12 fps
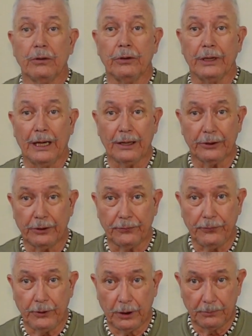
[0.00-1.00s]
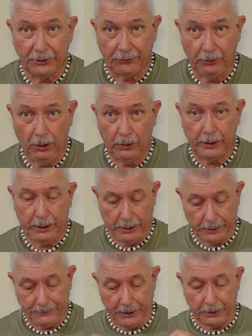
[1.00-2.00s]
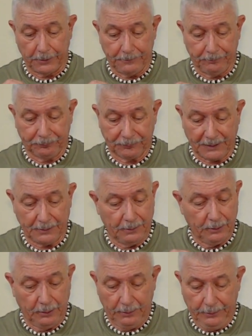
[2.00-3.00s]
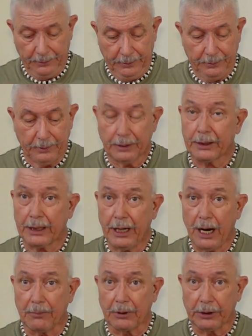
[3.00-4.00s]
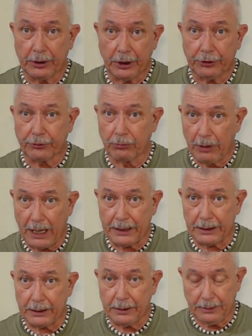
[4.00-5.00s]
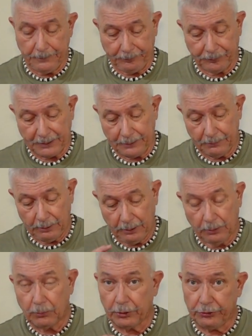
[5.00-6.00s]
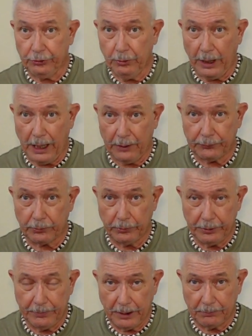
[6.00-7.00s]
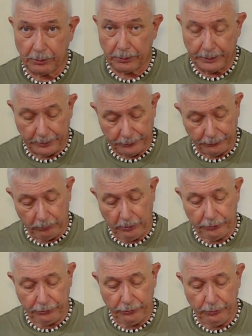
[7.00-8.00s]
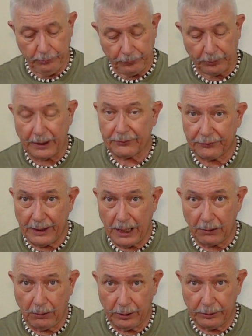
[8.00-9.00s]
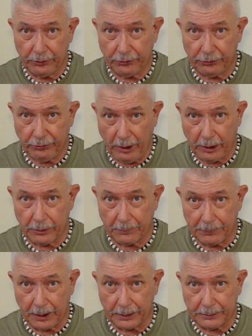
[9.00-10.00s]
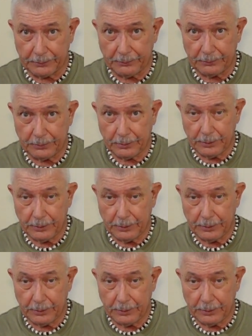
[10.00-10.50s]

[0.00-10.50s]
Now that the film is loaded in here, in the camera, and it's ready, what you have to remember is once you press down on this shutter button,